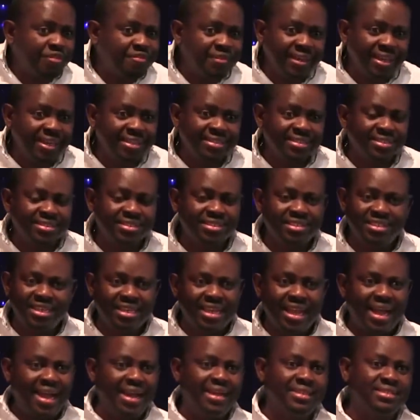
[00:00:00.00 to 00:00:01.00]
of it. She
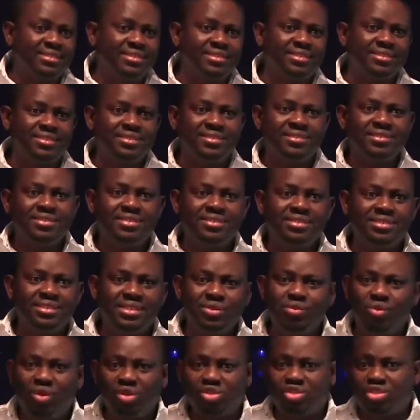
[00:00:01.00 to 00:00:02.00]
can't.
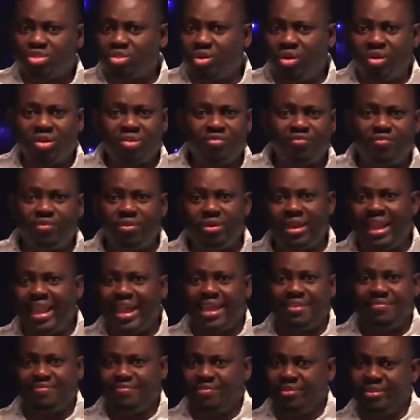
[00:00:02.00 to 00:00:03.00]
She was stuck for
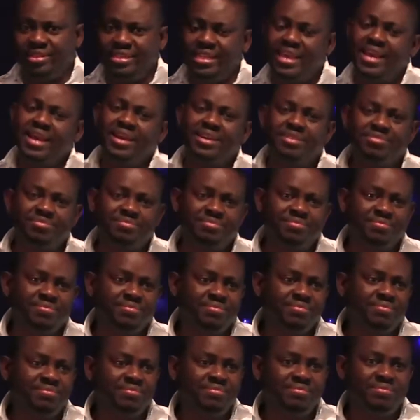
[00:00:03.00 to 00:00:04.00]
life for there.
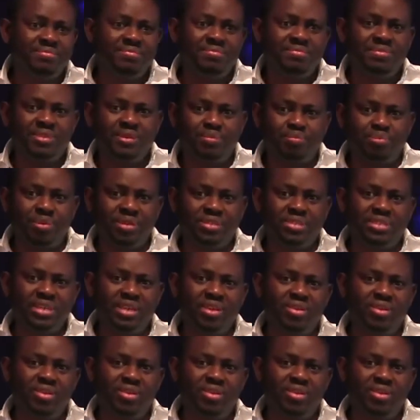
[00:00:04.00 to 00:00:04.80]
Praise the